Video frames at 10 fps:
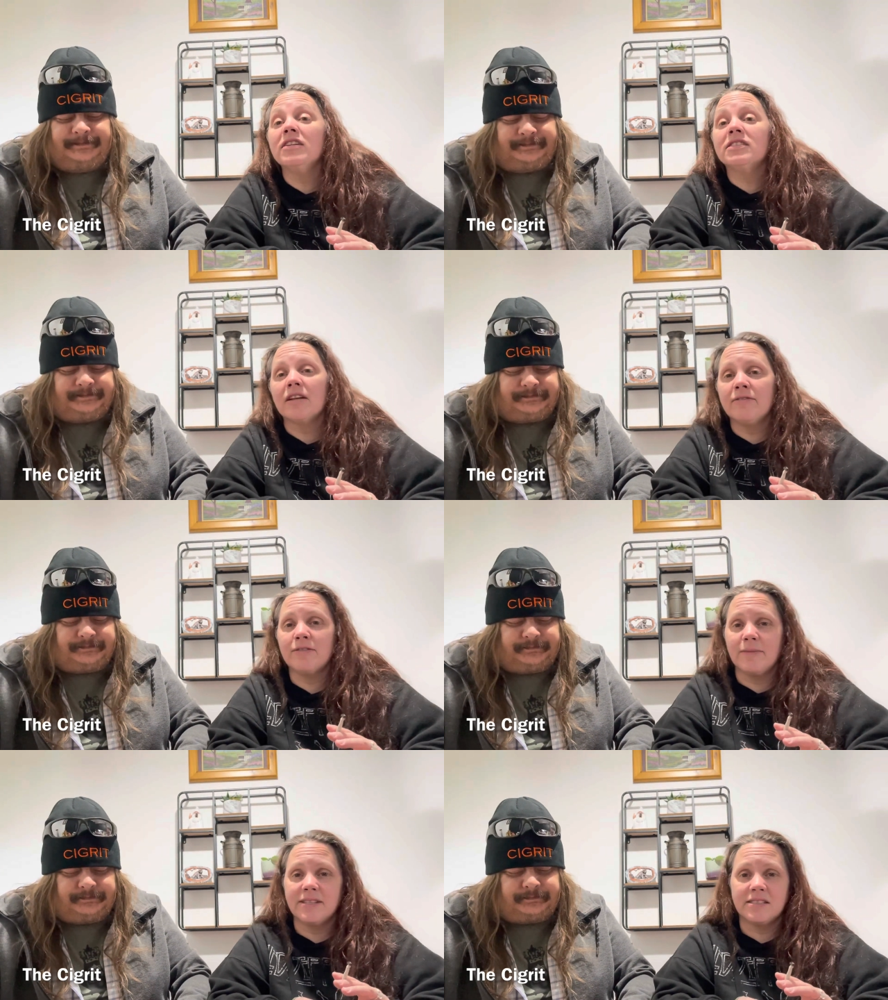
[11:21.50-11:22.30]
Speaker 1: stuff
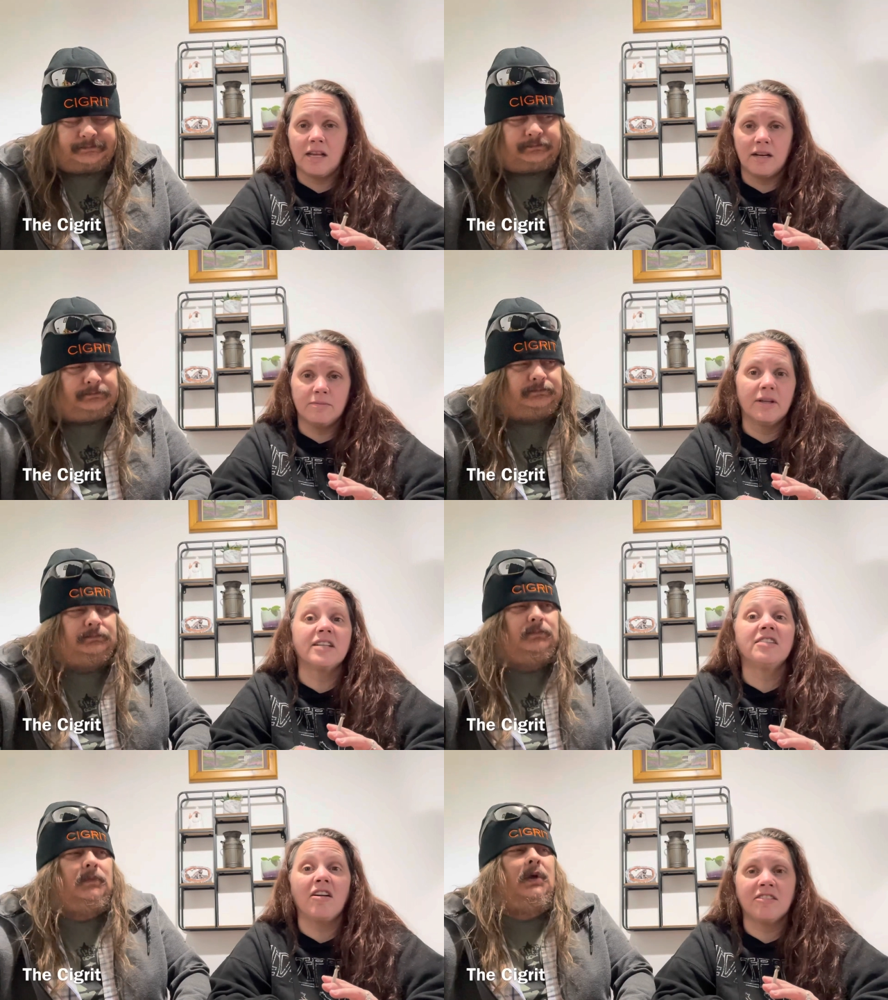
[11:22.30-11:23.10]
for my setup,
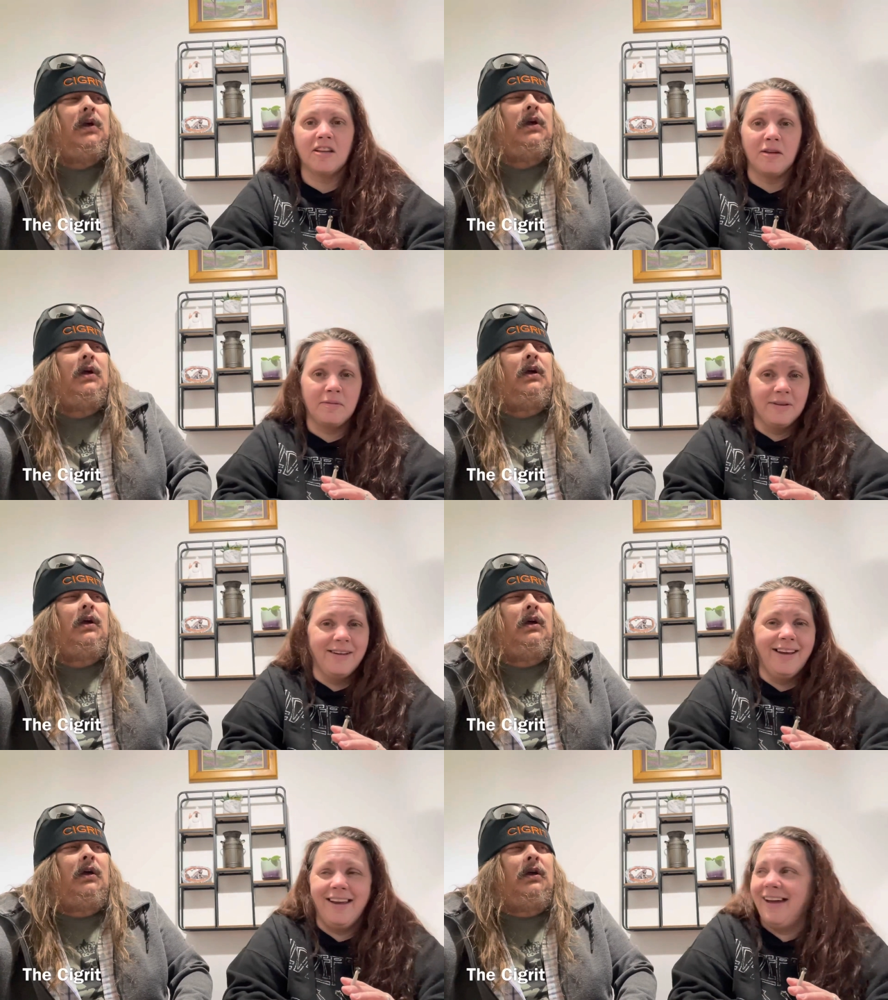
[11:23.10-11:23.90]
like duct tape.
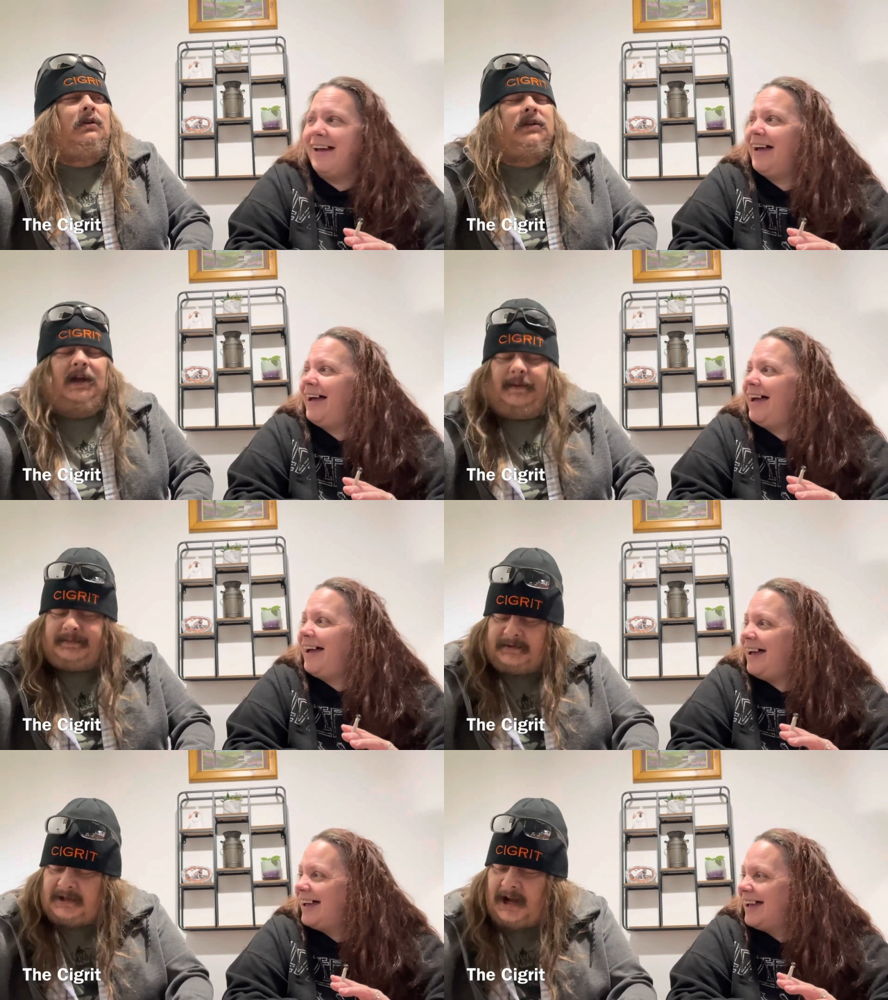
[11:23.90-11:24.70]

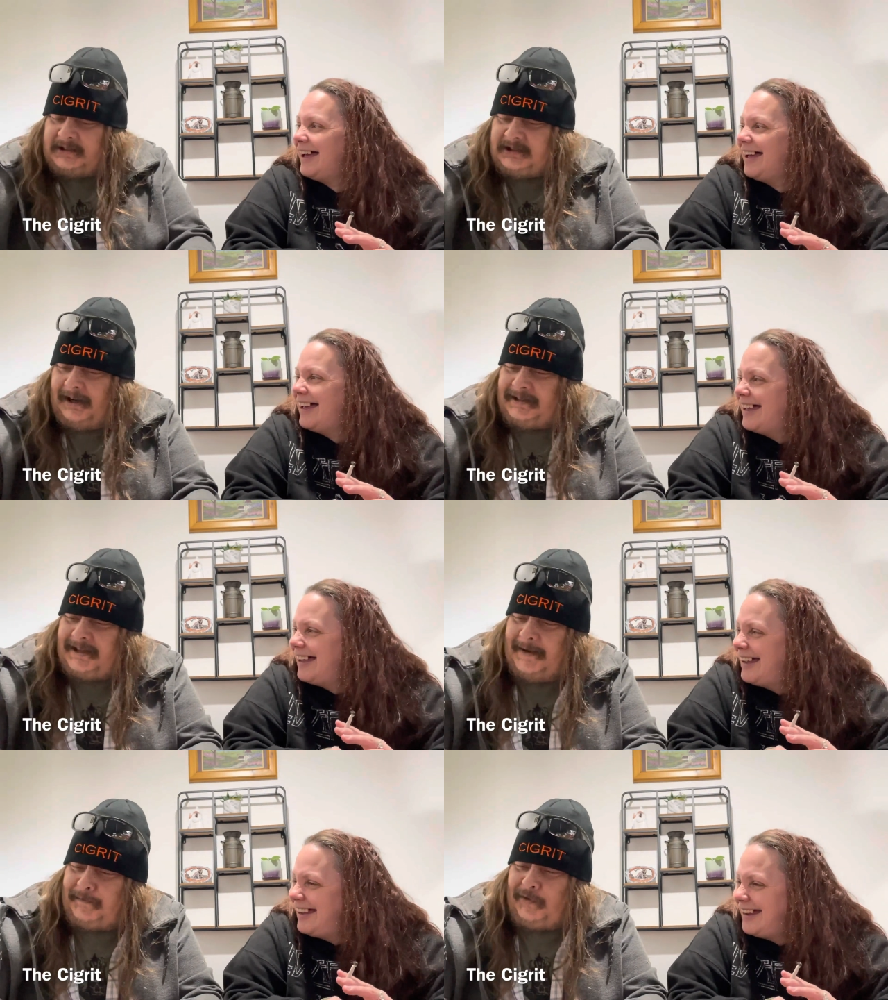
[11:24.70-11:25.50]
Speaker 2: Yep, she got
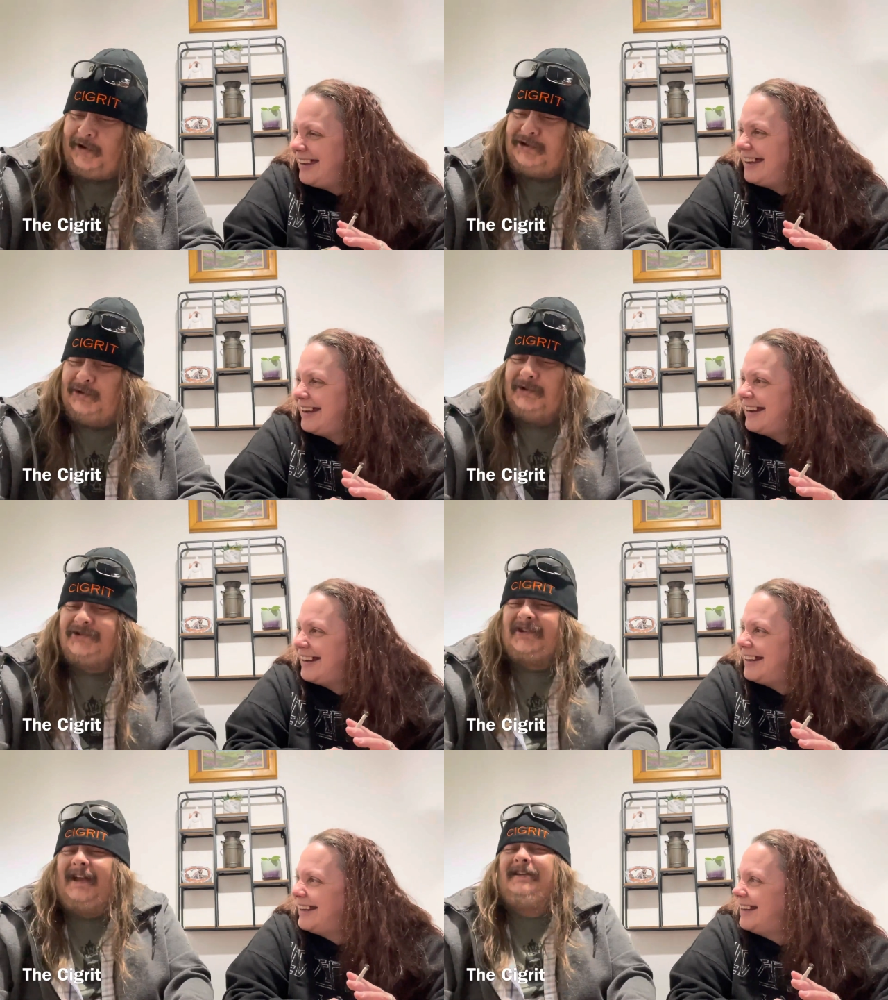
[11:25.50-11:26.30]
duct tape for her
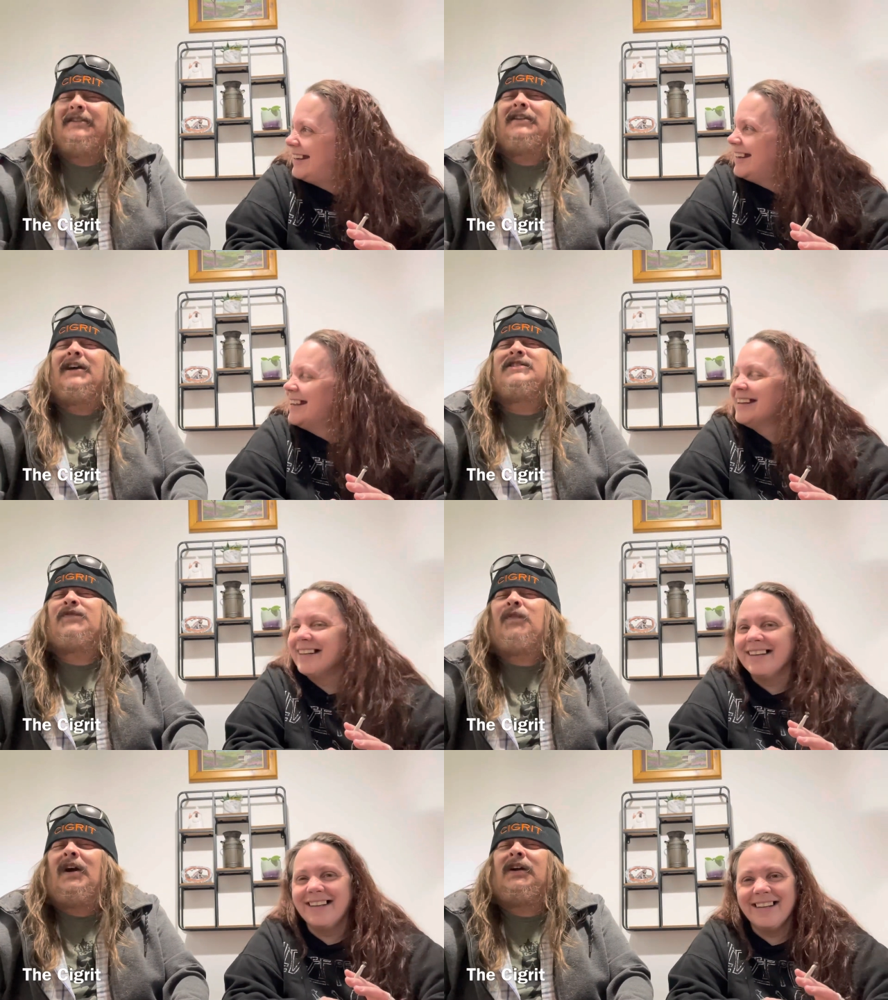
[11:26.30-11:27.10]
tool set.
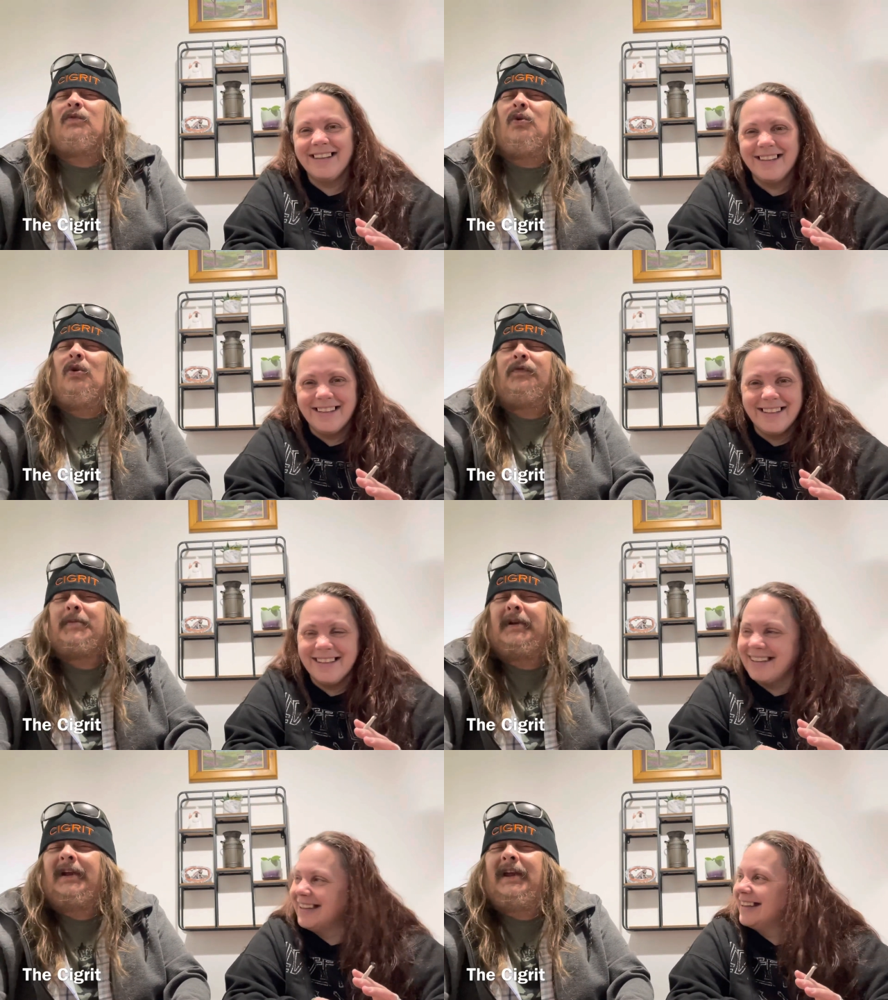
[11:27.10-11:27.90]
Nice fucking roll
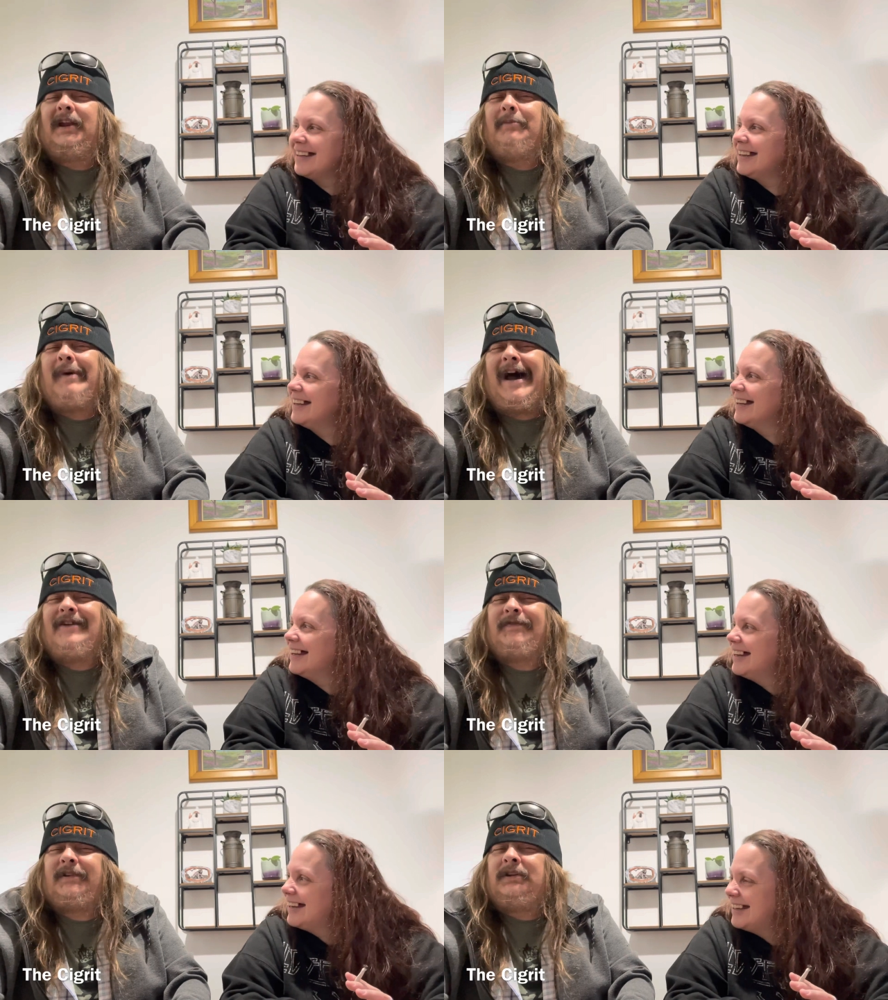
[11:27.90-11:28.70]
from Canadian
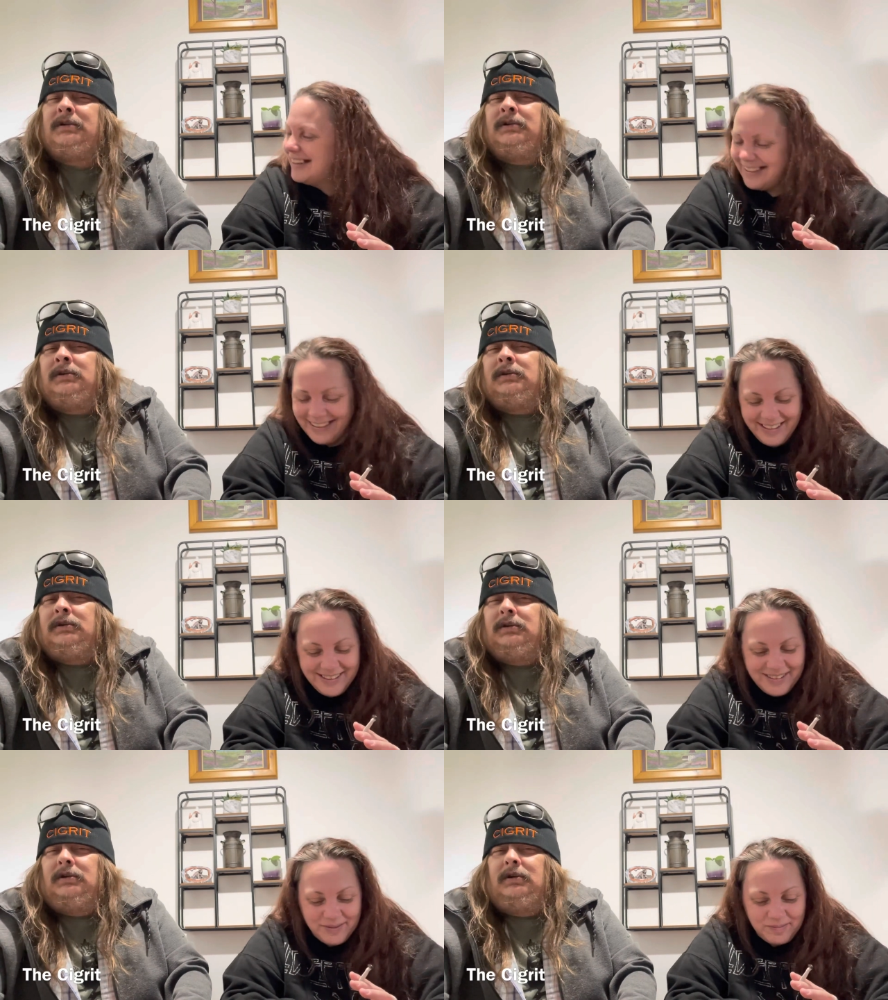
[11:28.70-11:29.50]
Math
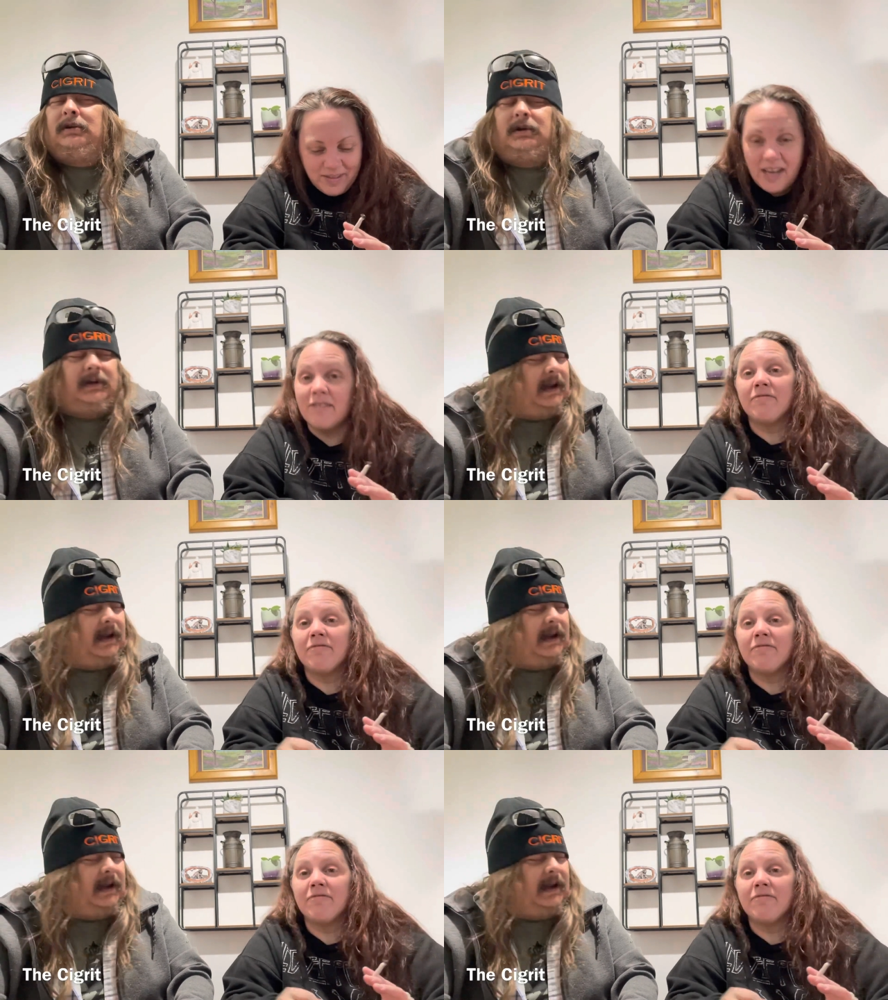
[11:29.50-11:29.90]
Speaker 1: and